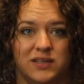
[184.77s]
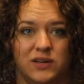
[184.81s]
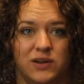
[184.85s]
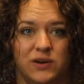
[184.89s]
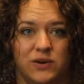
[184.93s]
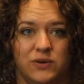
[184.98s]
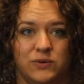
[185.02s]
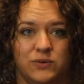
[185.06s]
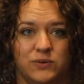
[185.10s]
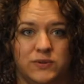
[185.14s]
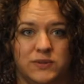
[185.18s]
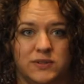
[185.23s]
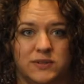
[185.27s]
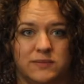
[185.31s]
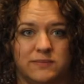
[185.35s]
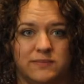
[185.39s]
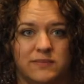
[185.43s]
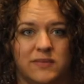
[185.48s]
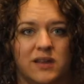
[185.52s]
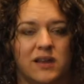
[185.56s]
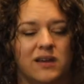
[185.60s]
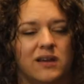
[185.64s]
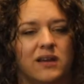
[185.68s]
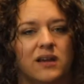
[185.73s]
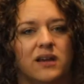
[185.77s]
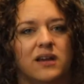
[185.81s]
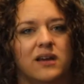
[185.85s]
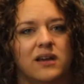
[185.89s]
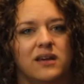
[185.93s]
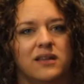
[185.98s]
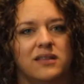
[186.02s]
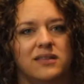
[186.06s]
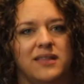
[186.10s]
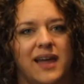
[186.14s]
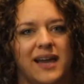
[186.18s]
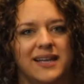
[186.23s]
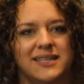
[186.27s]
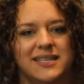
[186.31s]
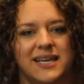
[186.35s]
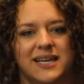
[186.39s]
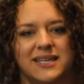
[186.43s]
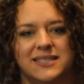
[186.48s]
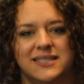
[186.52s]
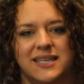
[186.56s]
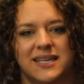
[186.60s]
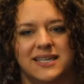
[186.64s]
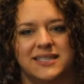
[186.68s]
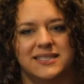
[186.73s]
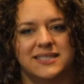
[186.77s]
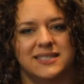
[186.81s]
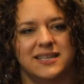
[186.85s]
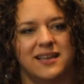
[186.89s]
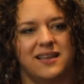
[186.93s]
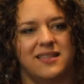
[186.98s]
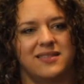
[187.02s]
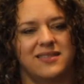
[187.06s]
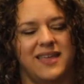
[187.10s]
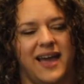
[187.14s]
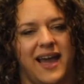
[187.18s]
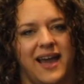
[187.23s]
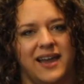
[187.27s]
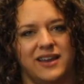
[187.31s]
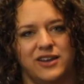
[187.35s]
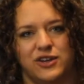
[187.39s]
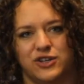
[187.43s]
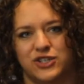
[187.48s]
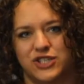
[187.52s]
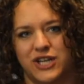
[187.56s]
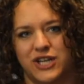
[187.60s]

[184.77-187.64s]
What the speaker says: and O's. That tells us that your